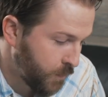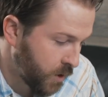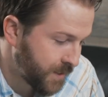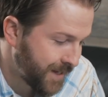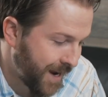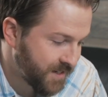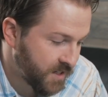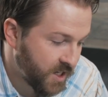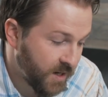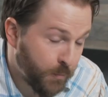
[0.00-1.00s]
Plus tax
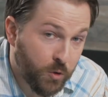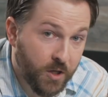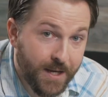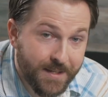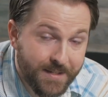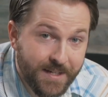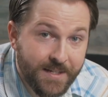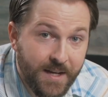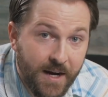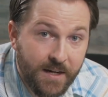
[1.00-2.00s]
and tip, we're looking at
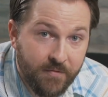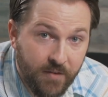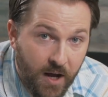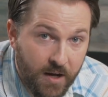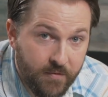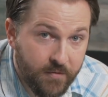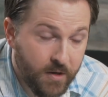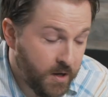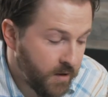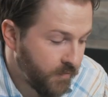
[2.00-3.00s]
$6.95
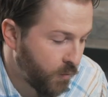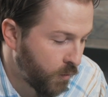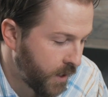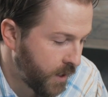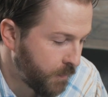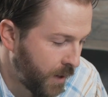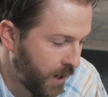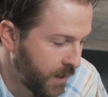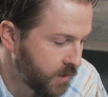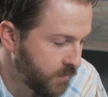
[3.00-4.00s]
for a
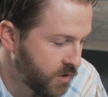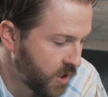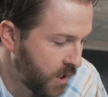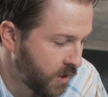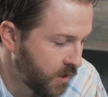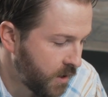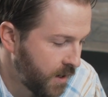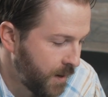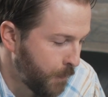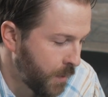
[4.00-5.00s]
pint of Shiner.
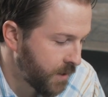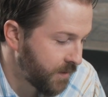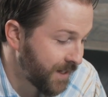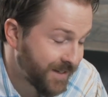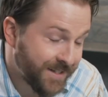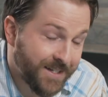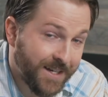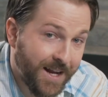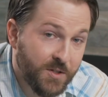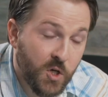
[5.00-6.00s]
But the
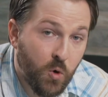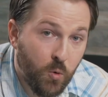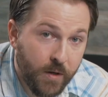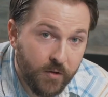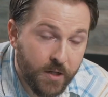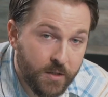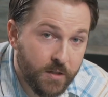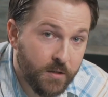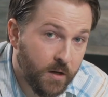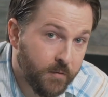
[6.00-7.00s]
16-ounce
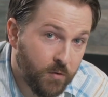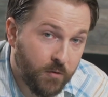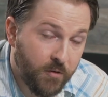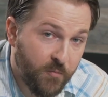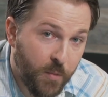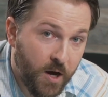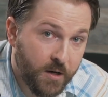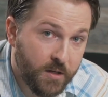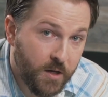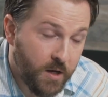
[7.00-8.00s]
equivalent of what we've
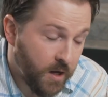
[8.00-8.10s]
bought